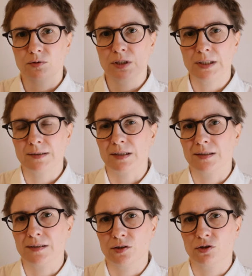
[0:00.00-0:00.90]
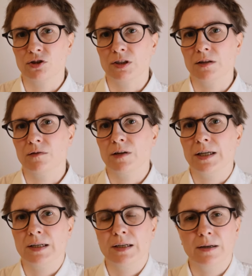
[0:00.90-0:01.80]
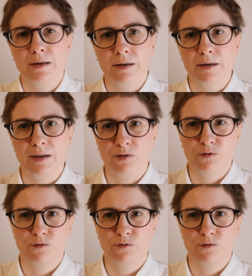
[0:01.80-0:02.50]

criticizing yourself and kind of